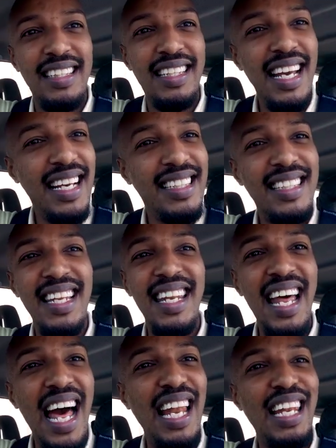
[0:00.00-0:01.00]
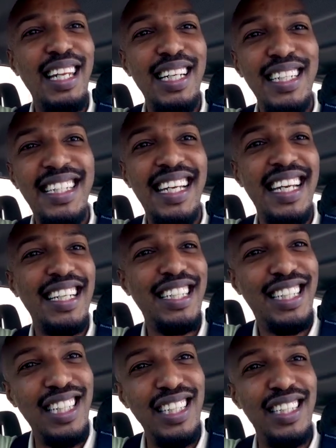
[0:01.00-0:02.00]
things are not looking
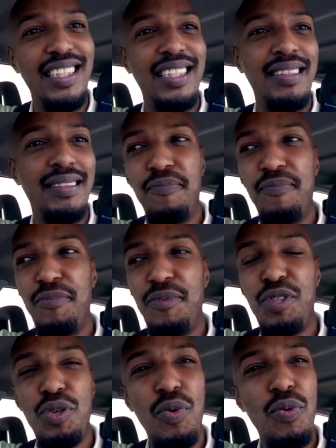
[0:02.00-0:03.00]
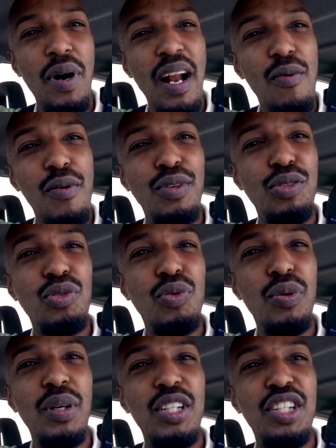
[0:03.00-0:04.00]
good. So what I want to
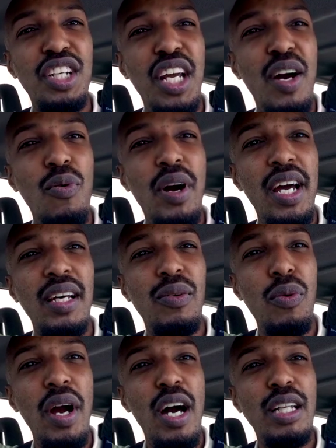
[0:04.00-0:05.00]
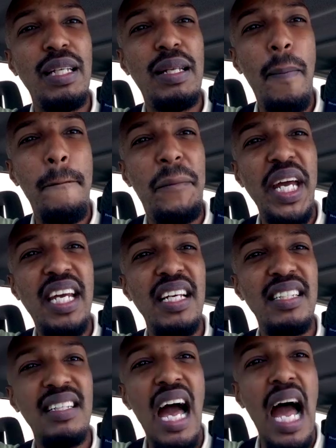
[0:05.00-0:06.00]
do is share where where are the, the
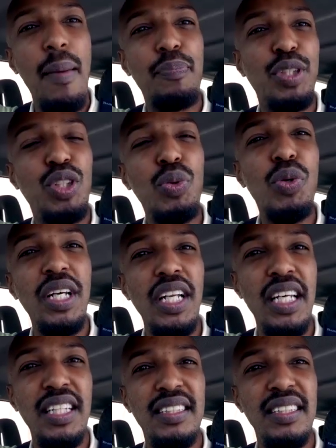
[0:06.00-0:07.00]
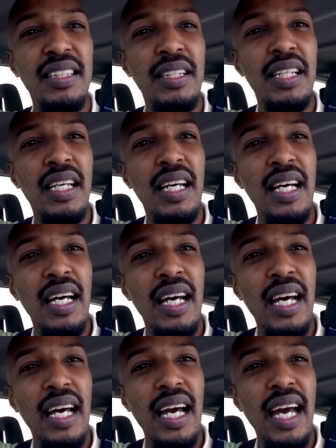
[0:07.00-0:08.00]
biggest opportunities
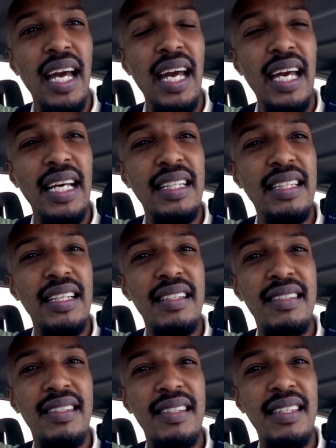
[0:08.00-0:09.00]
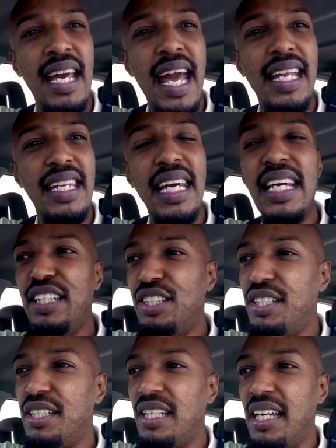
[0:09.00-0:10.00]
in this day and
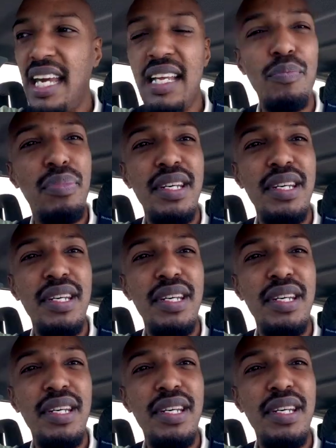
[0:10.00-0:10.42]
age in